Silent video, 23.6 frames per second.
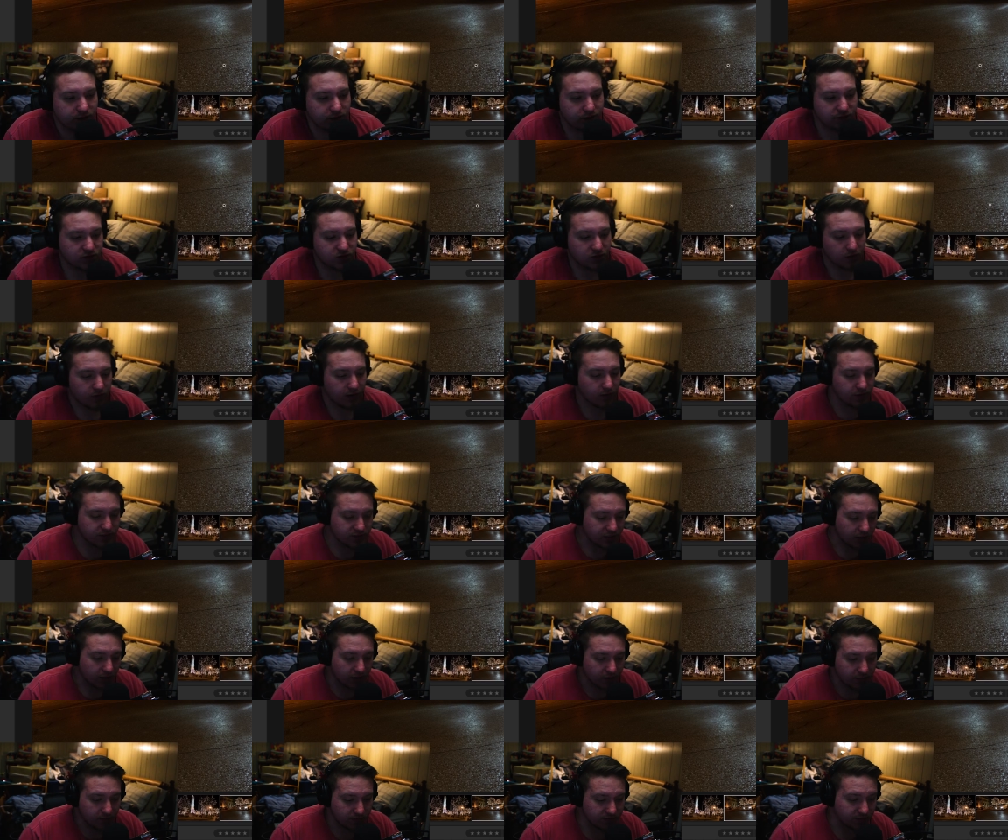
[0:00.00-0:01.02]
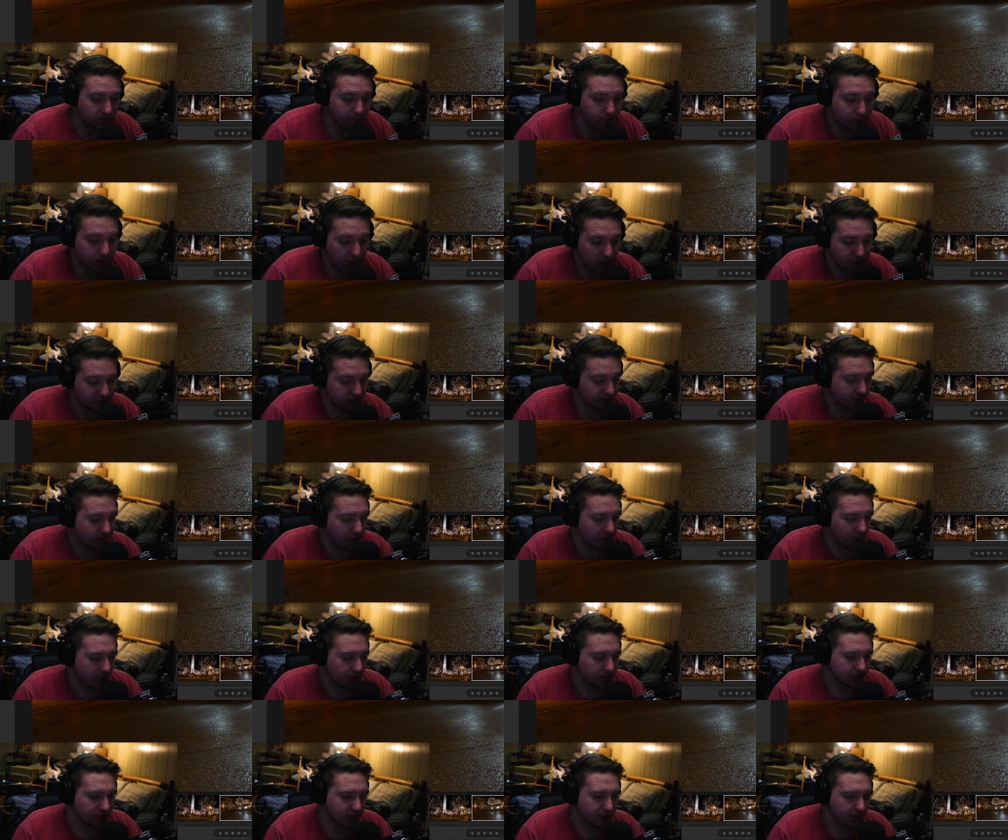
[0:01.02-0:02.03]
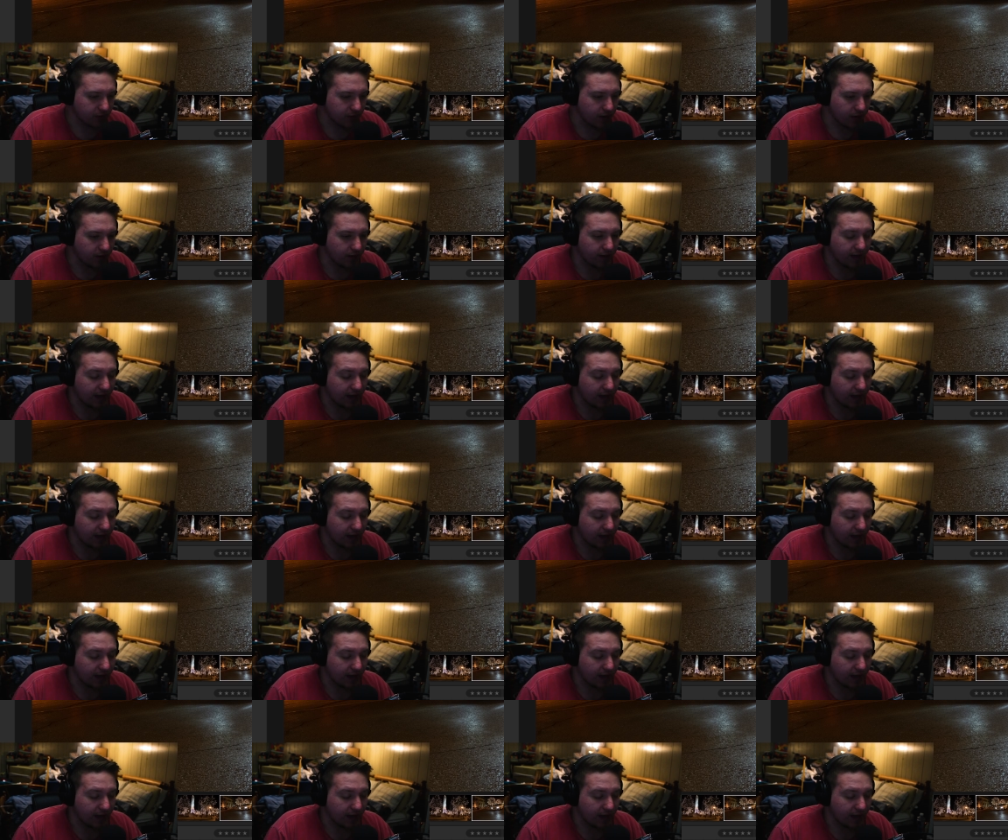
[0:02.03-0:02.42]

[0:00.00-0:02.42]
So there was a bunch of photos here, right?